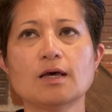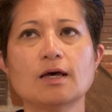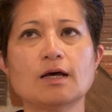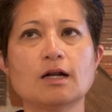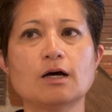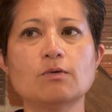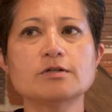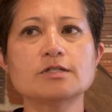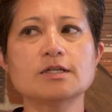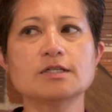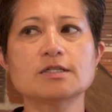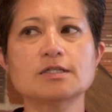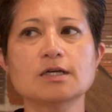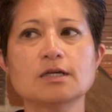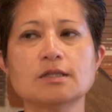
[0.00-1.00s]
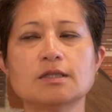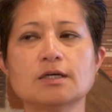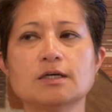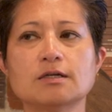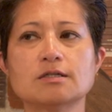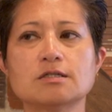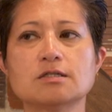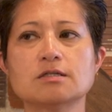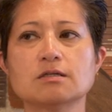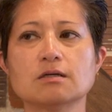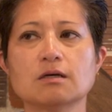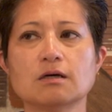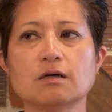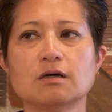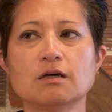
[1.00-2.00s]
I would say the second thing is,
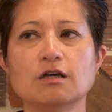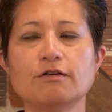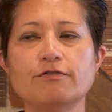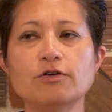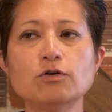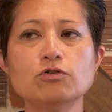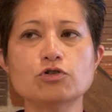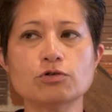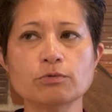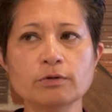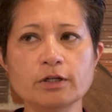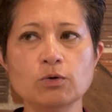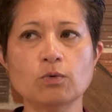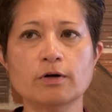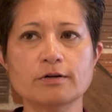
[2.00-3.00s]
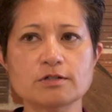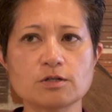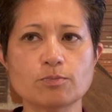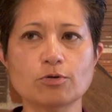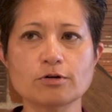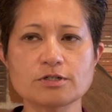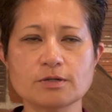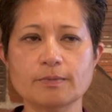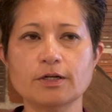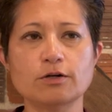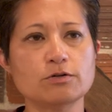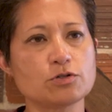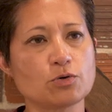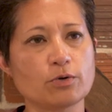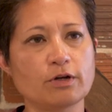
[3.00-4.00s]
if you truly want to support somebody
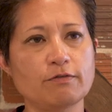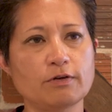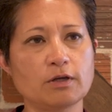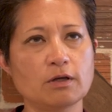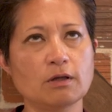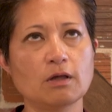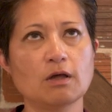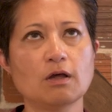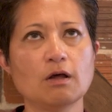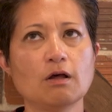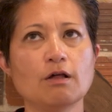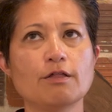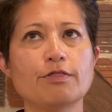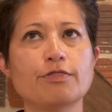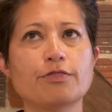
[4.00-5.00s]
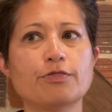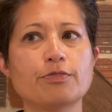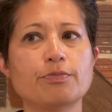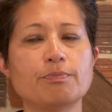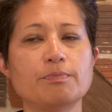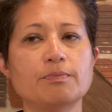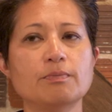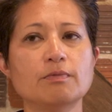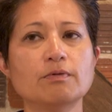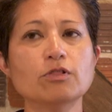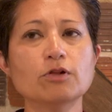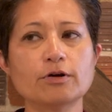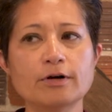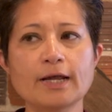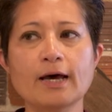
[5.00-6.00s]
who's grieving,
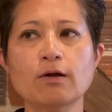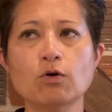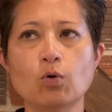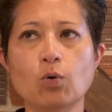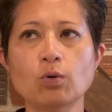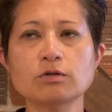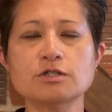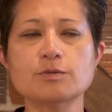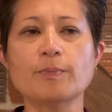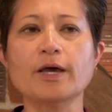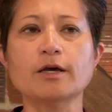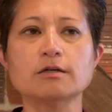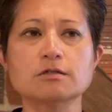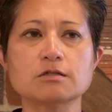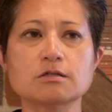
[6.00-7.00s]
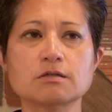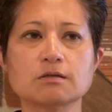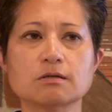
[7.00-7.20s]
learn how to hold space.